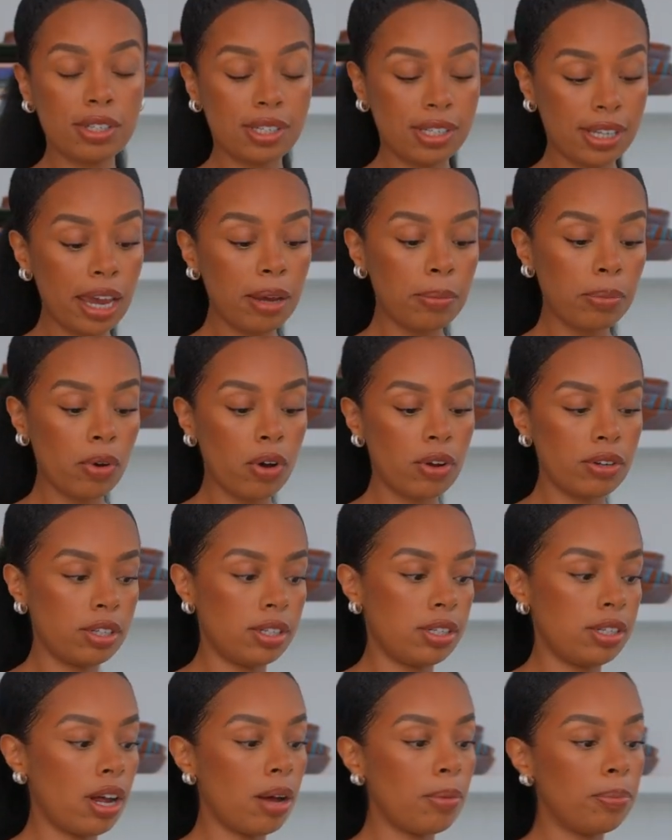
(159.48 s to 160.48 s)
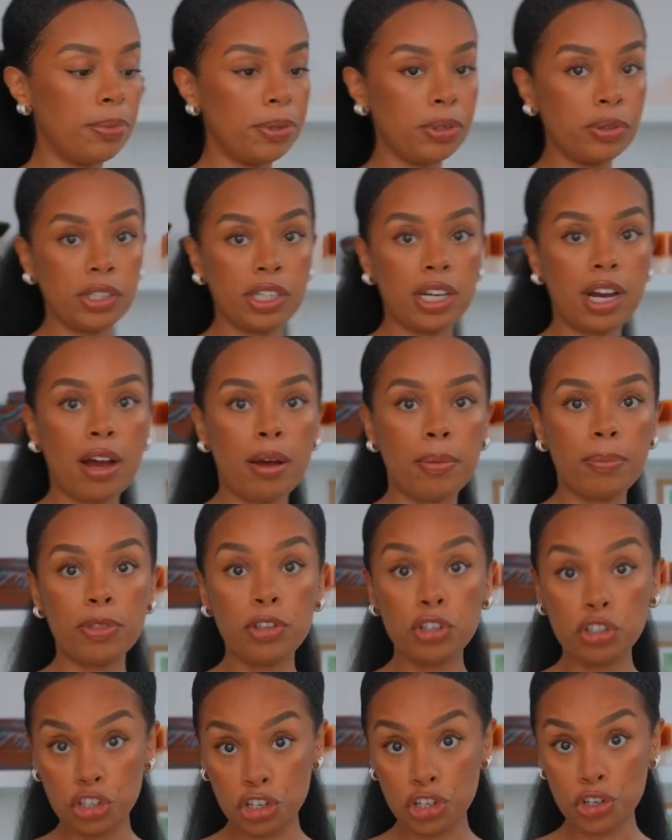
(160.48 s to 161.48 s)
the same pot to start building up
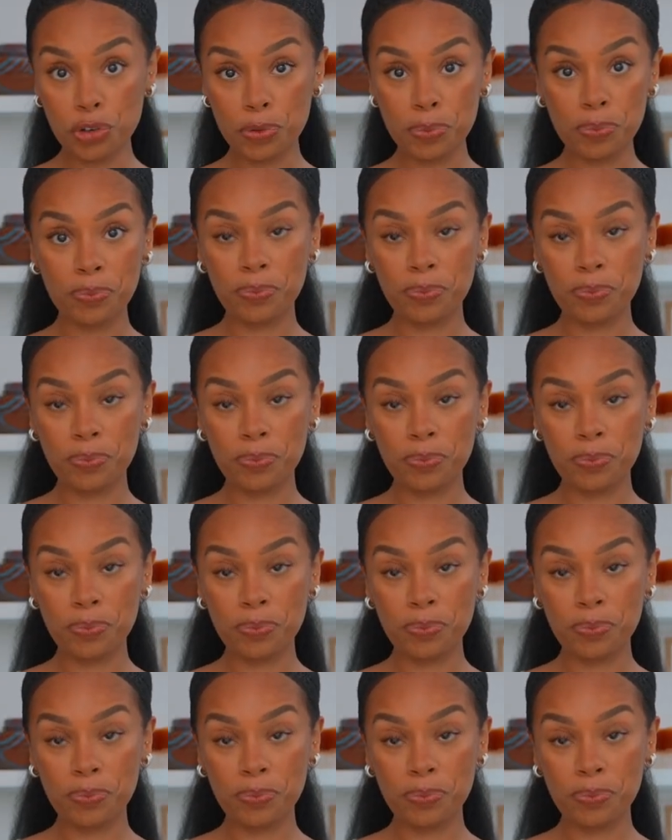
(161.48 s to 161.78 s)
the stew.